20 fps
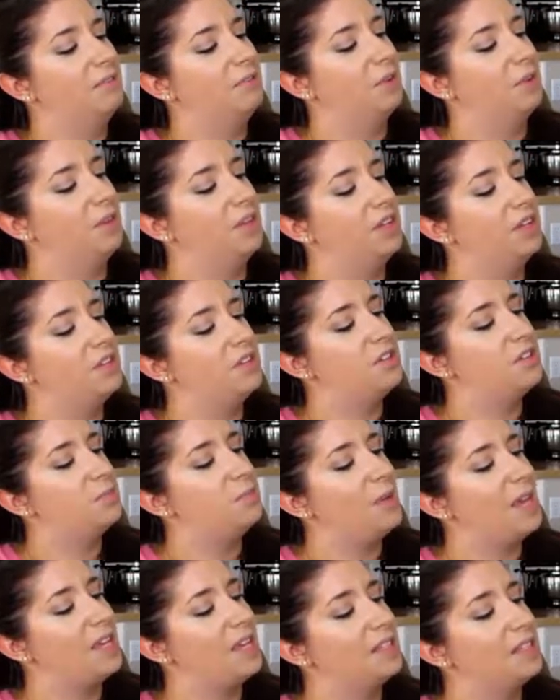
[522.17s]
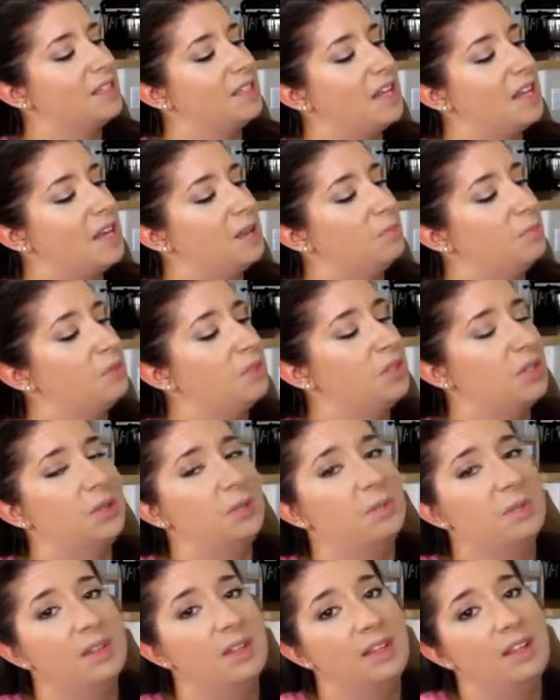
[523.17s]
For lunch, beans and ham
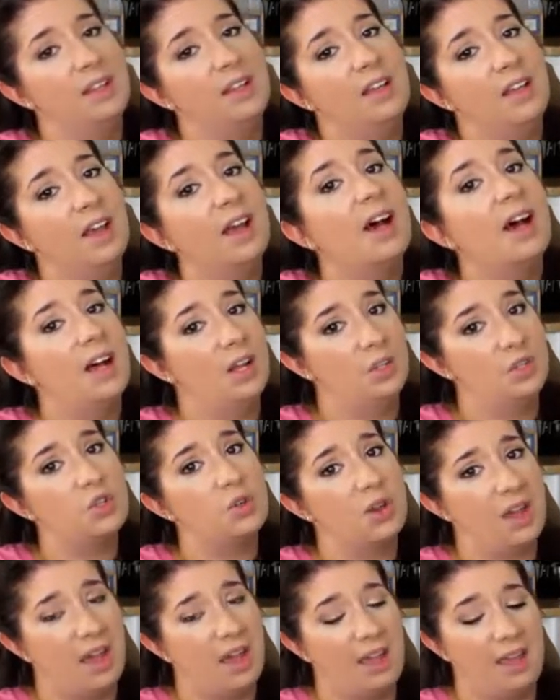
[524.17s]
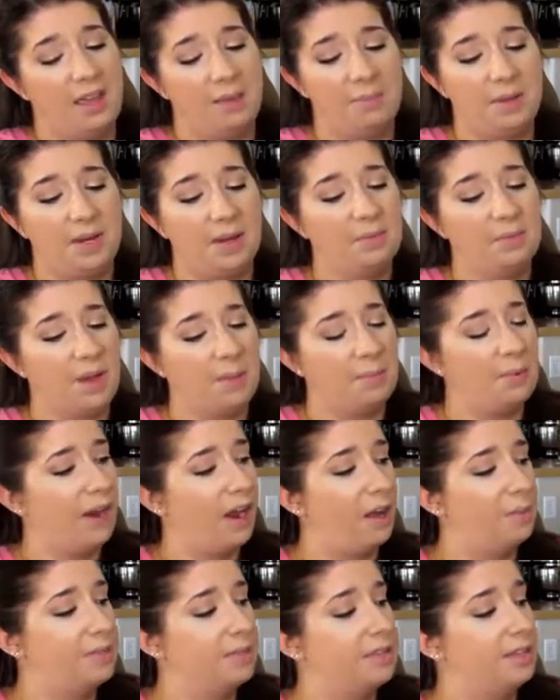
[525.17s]
soup. I'll try it, but I'm not
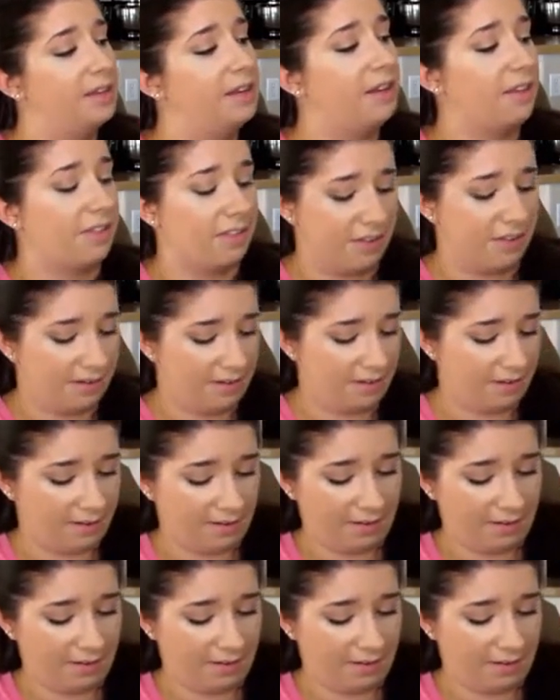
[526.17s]
promising nothing.